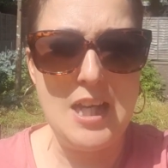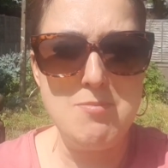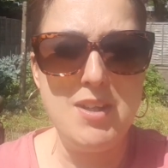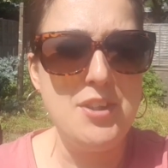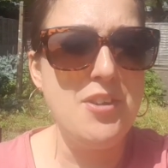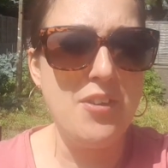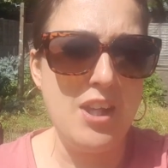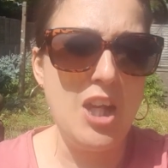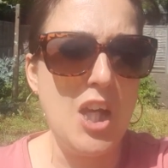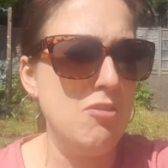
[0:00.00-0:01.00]
um,
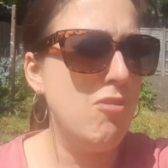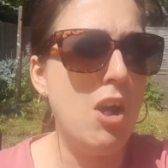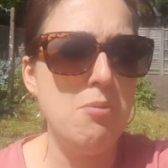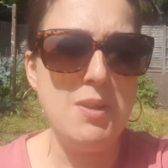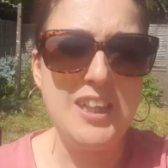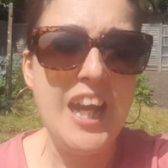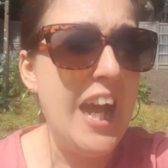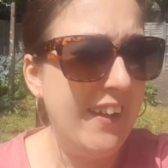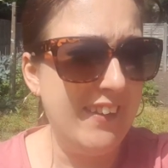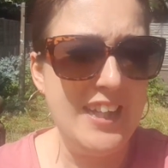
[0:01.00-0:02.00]
another like Roman
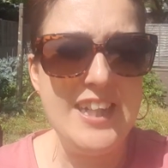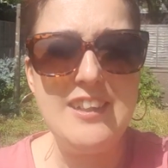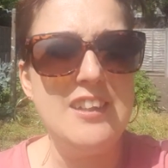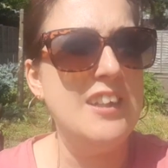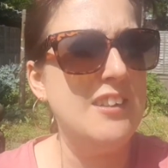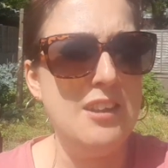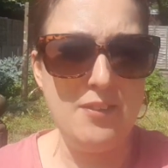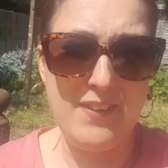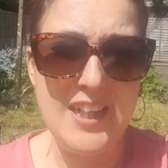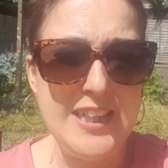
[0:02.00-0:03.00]
Catholic uh,
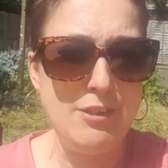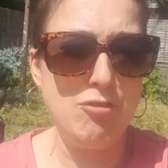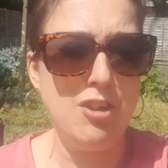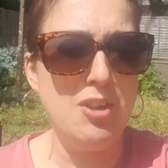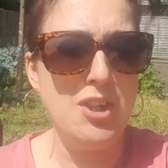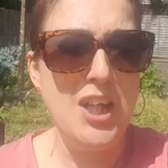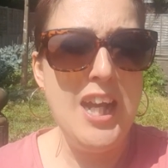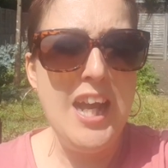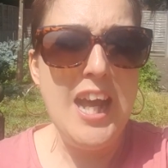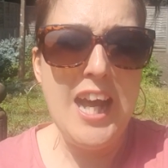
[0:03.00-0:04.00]
Cathedral
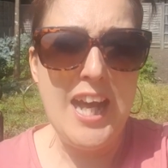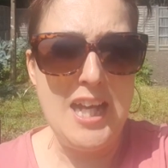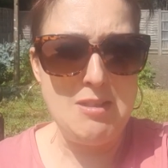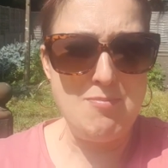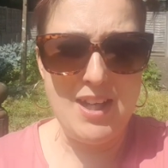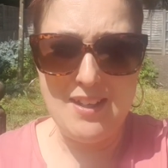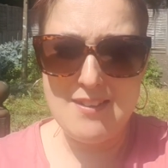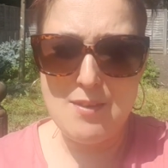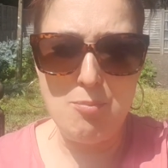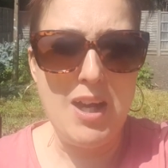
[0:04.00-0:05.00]
um,
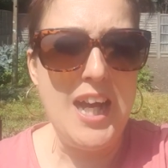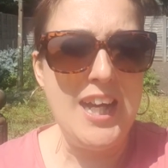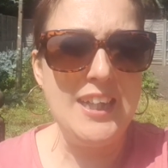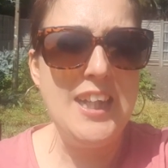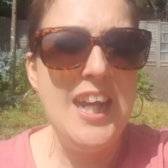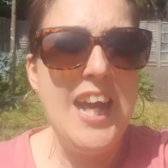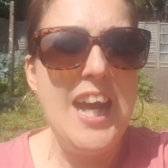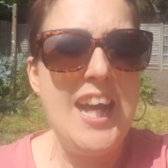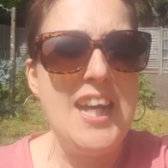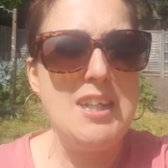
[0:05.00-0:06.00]
as well.
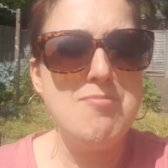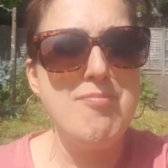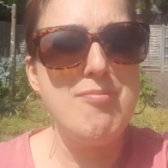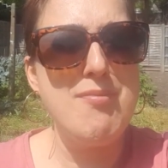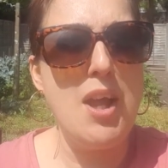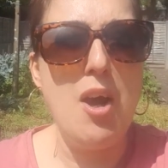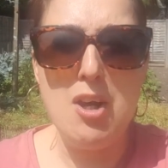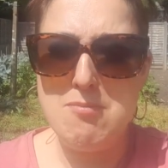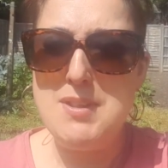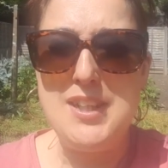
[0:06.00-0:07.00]
Um, the
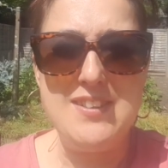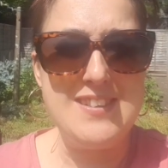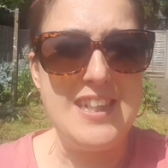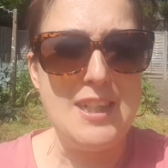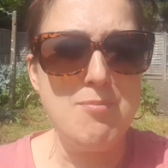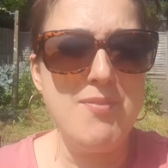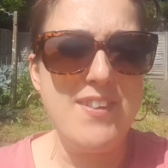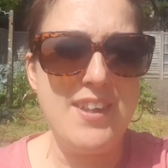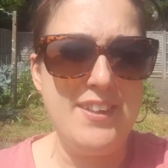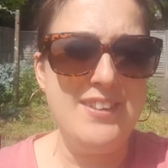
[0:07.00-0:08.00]
art
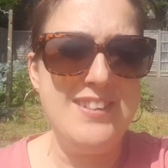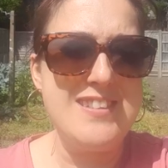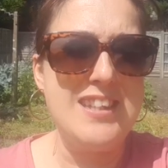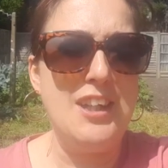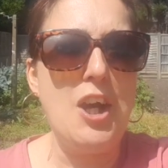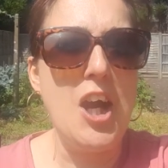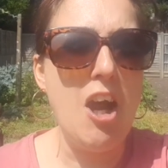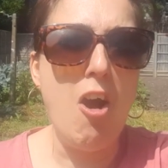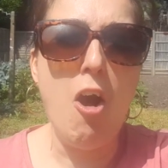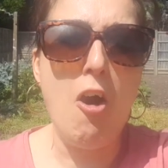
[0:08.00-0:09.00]
museums and
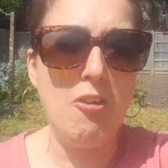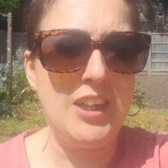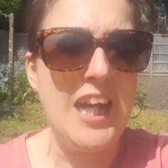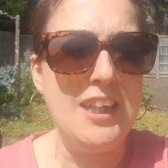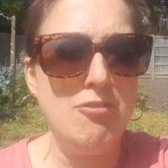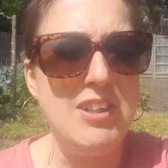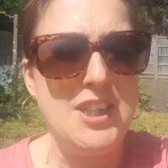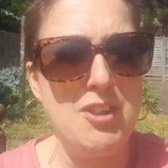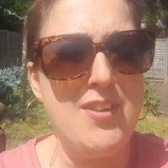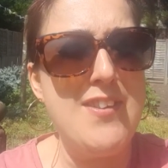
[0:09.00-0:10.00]
like art
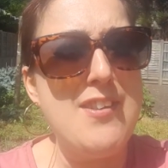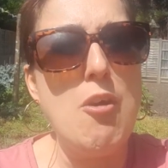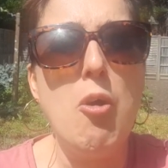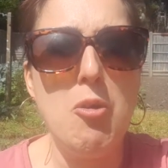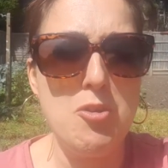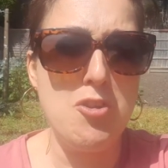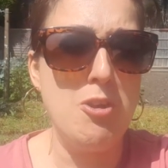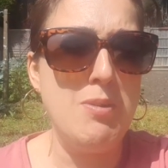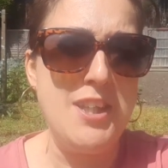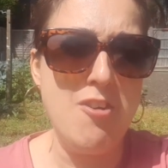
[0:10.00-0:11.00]
galleries
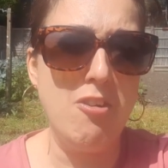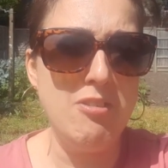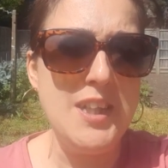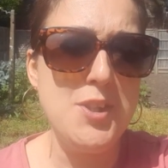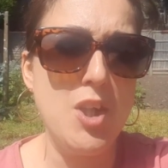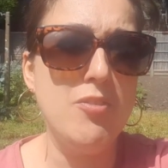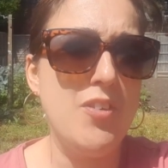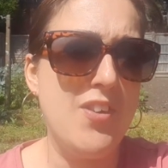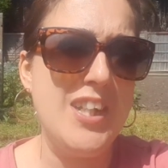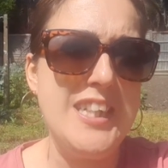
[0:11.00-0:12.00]
also in Norwich.
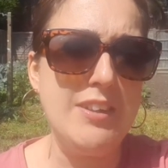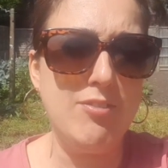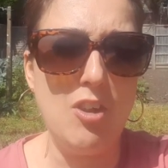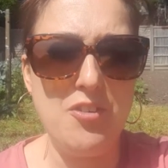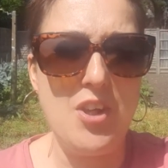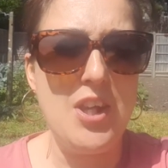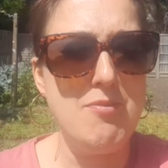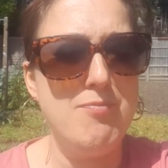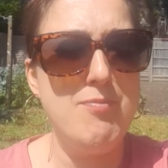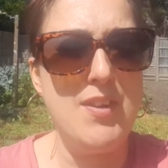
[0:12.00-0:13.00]
Obviously, you've got
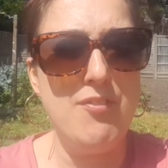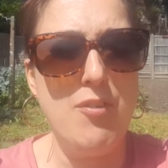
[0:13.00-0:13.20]
the, the